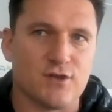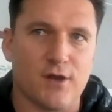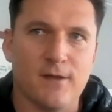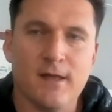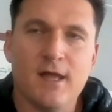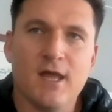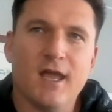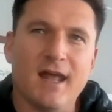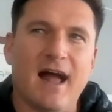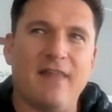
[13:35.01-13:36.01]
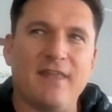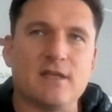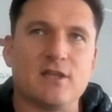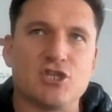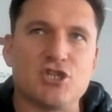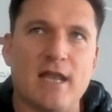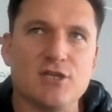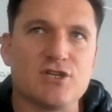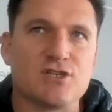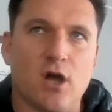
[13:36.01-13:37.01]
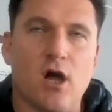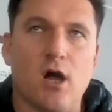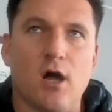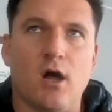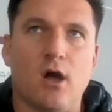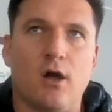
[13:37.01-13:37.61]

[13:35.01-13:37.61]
So I think that the challenges are